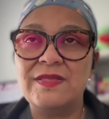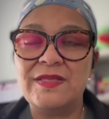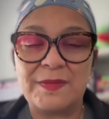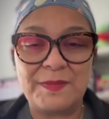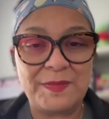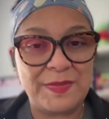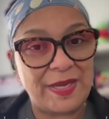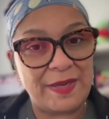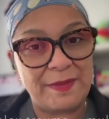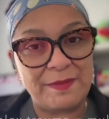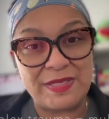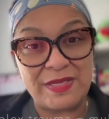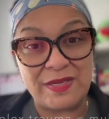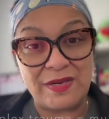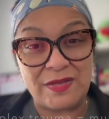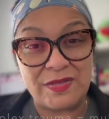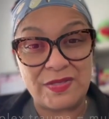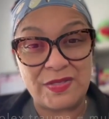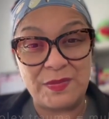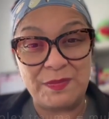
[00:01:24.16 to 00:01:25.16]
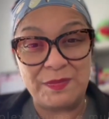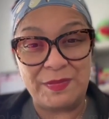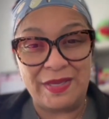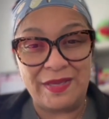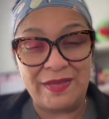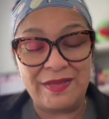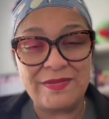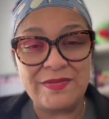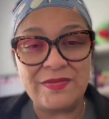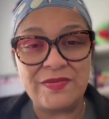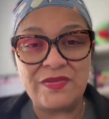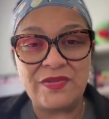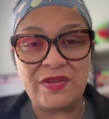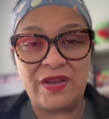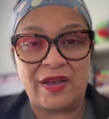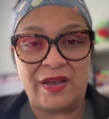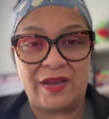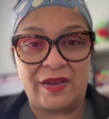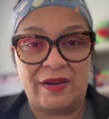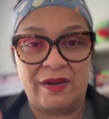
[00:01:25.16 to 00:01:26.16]
Sometimes that also means
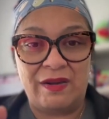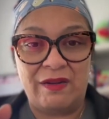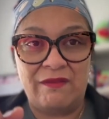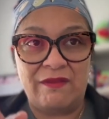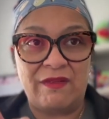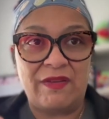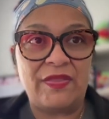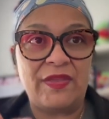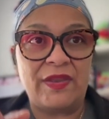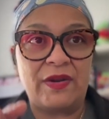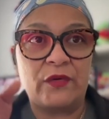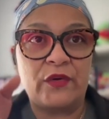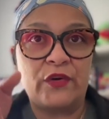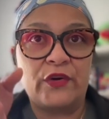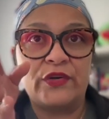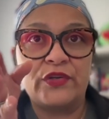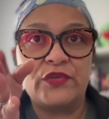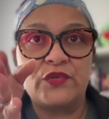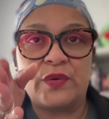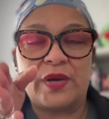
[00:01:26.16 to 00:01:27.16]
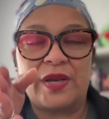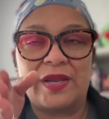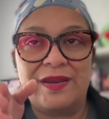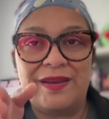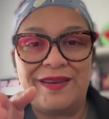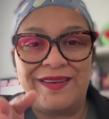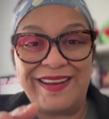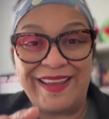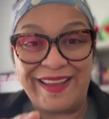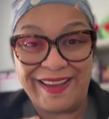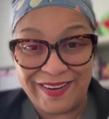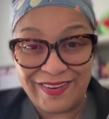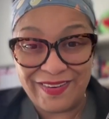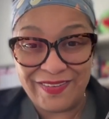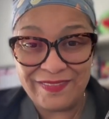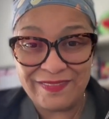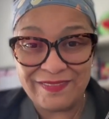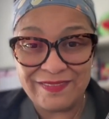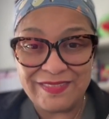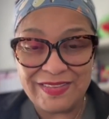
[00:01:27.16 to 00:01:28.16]
that an event that occurs right
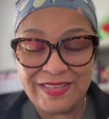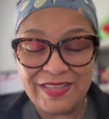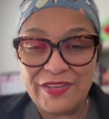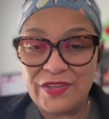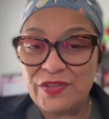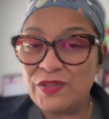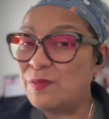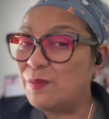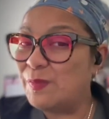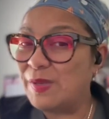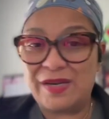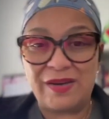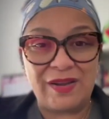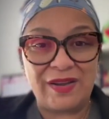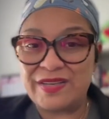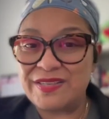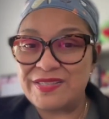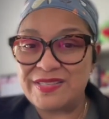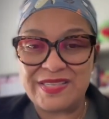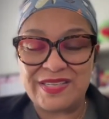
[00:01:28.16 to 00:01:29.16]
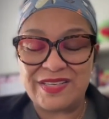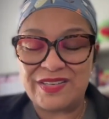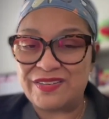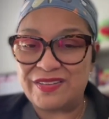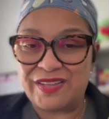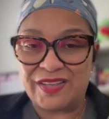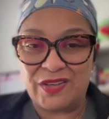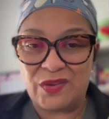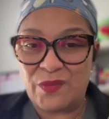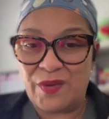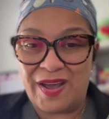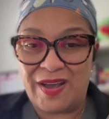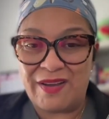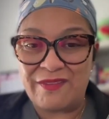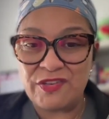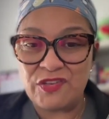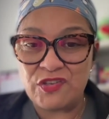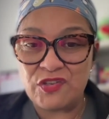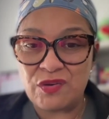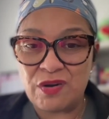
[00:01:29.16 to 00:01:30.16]
now, you may not consider that you
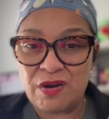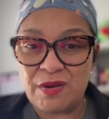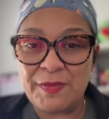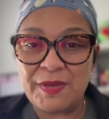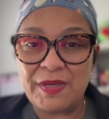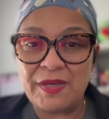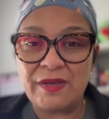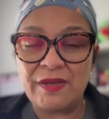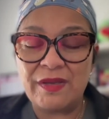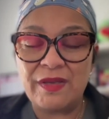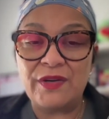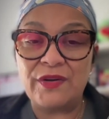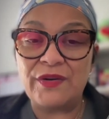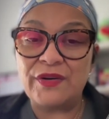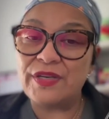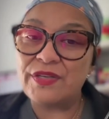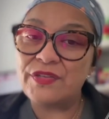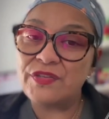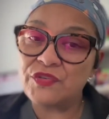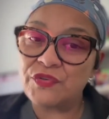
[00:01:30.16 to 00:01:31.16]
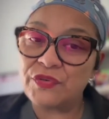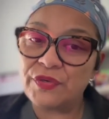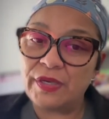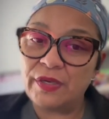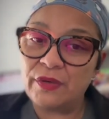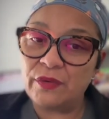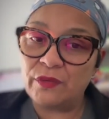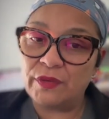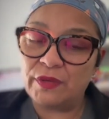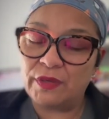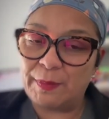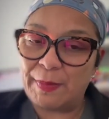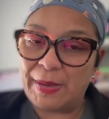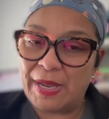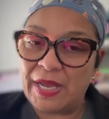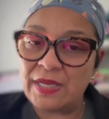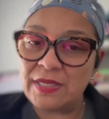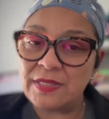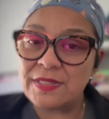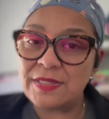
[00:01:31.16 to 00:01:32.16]
have a trauma in your history, in your
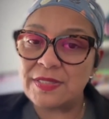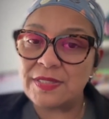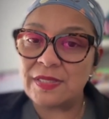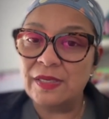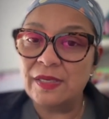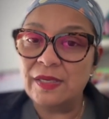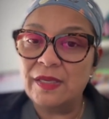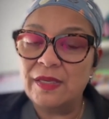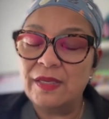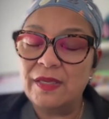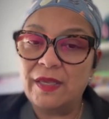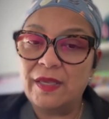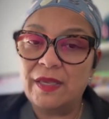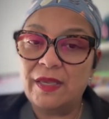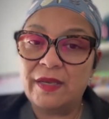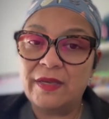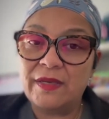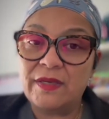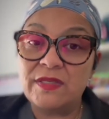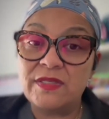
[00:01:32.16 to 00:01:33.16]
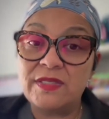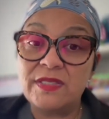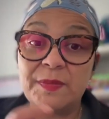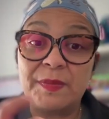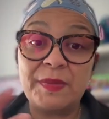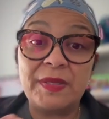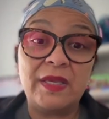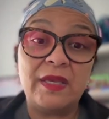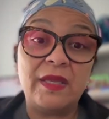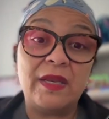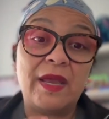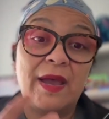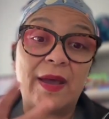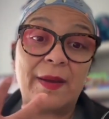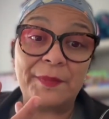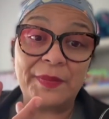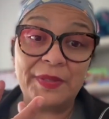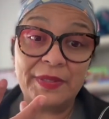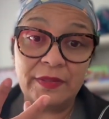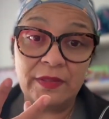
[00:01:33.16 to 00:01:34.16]
past, and something could
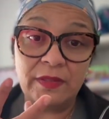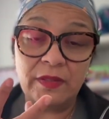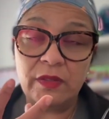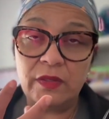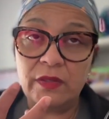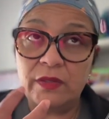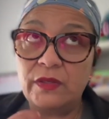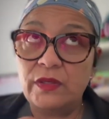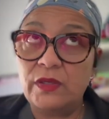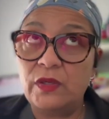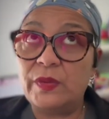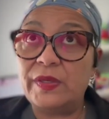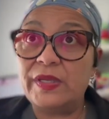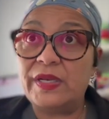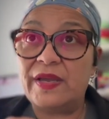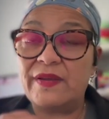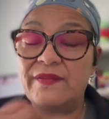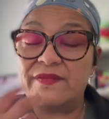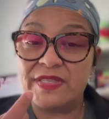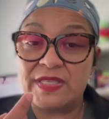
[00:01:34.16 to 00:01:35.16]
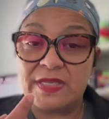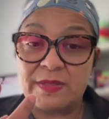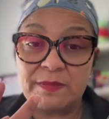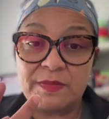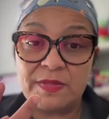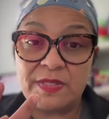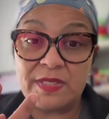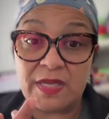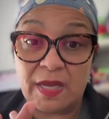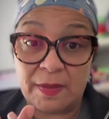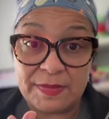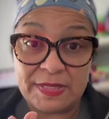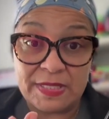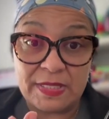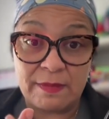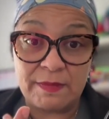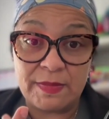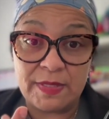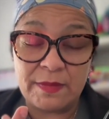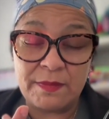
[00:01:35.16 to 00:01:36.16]
happen, and you could have some
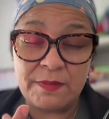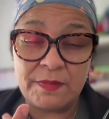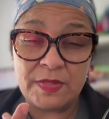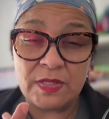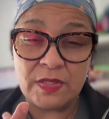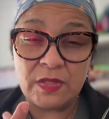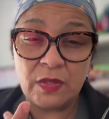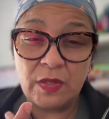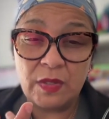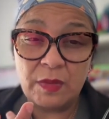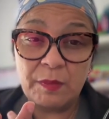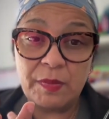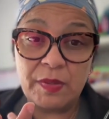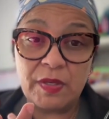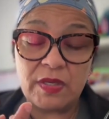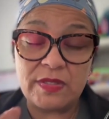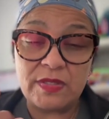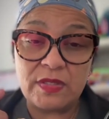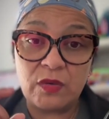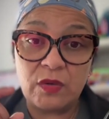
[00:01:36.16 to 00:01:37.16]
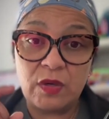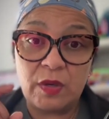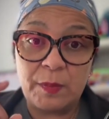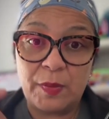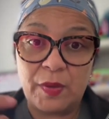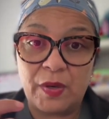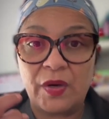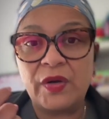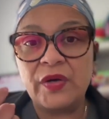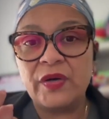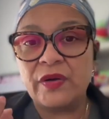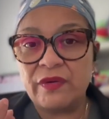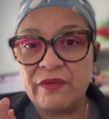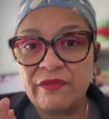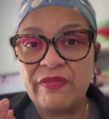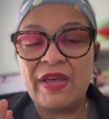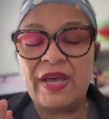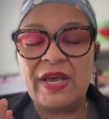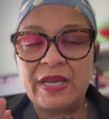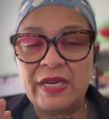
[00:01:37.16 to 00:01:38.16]
symptoms, but also a part
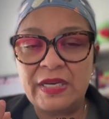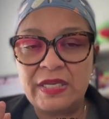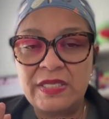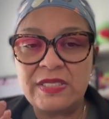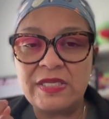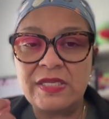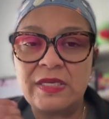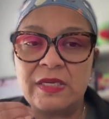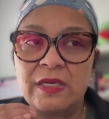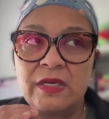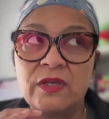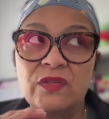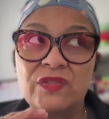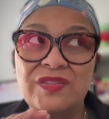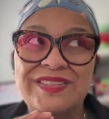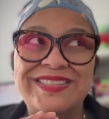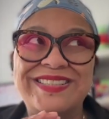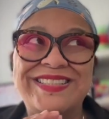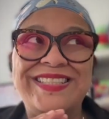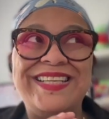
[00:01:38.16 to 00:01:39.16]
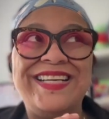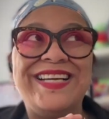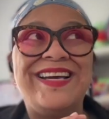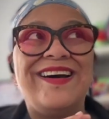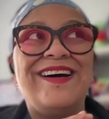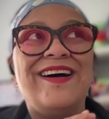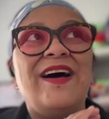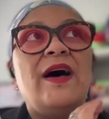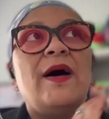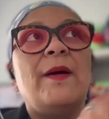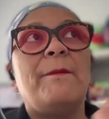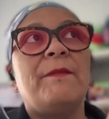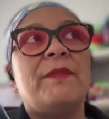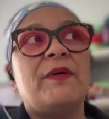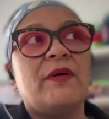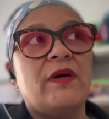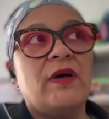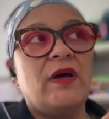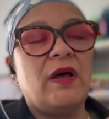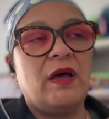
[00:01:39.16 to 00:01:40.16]
of that is that it'll dig up
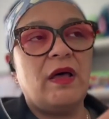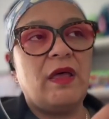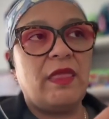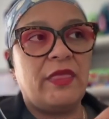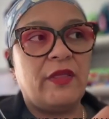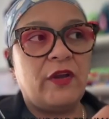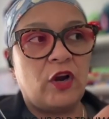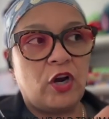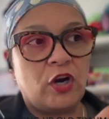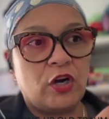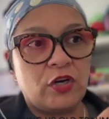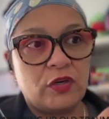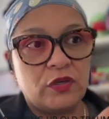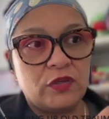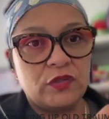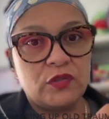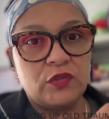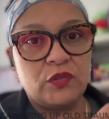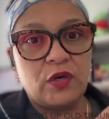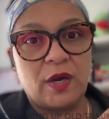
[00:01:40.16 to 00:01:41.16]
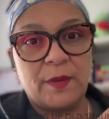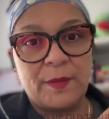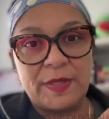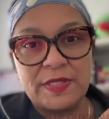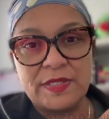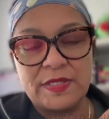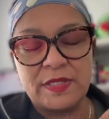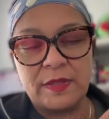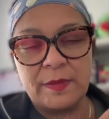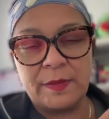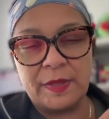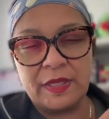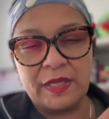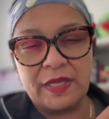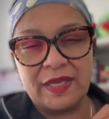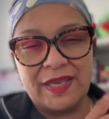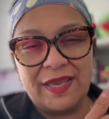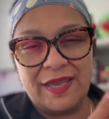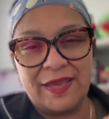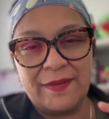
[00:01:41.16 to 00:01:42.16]
other trauma. It's going to be
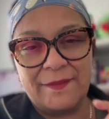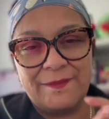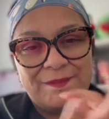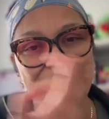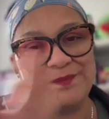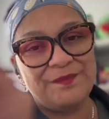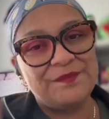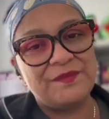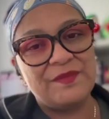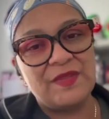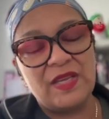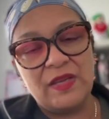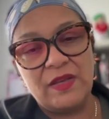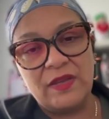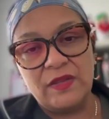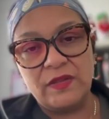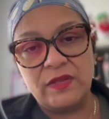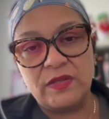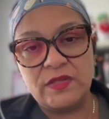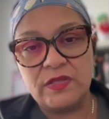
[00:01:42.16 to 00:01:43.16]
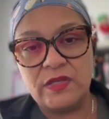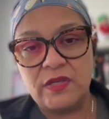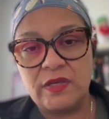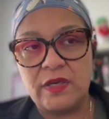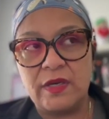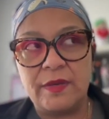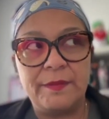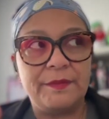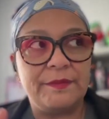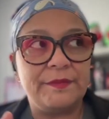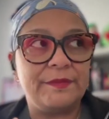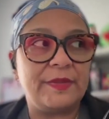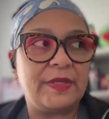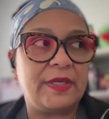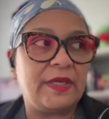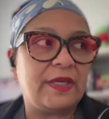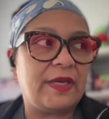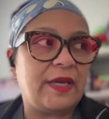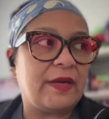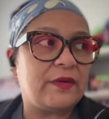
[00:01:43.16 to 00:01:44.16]
like, hey, let's all come
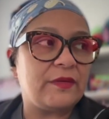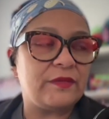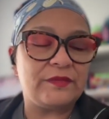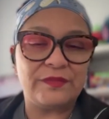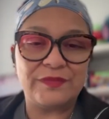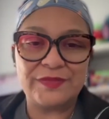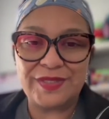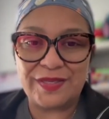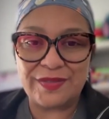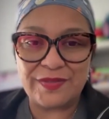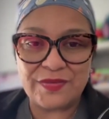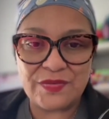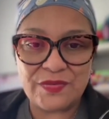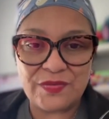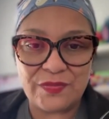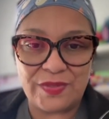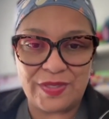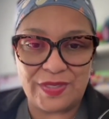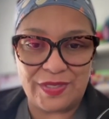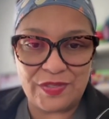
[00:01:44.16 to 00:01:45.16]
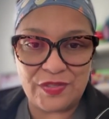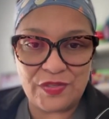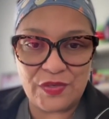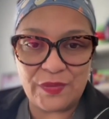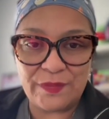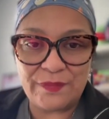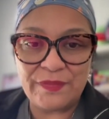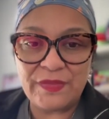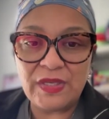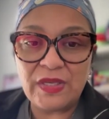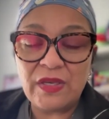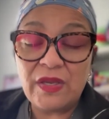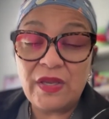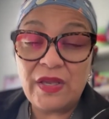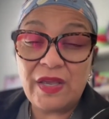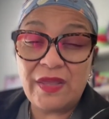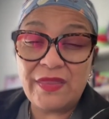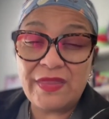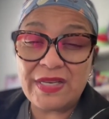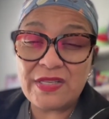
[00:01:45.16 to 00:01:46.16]
hang out because we need to.
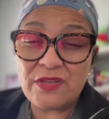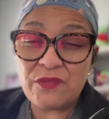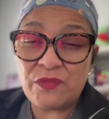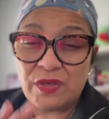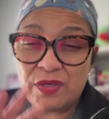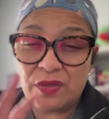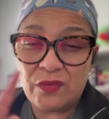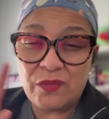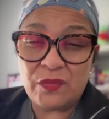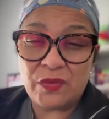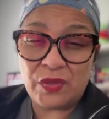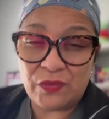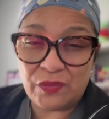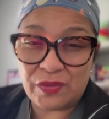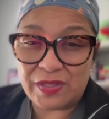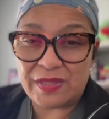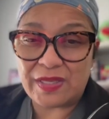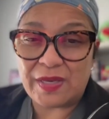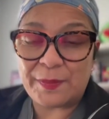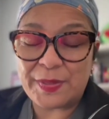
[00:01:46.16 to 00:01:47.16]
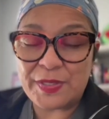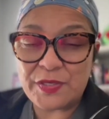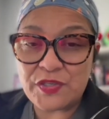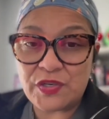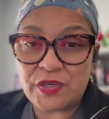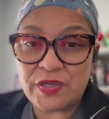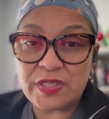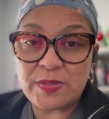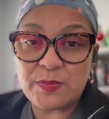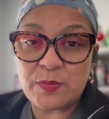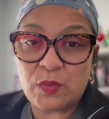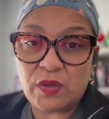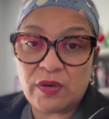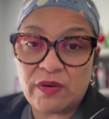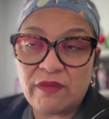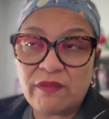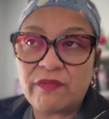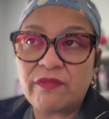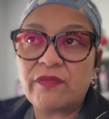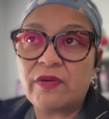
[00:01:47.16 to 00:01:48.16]
And that when you look at that picture, it's
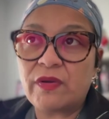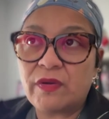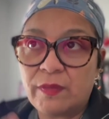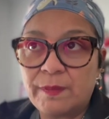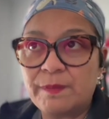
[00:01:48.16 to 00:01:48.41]
more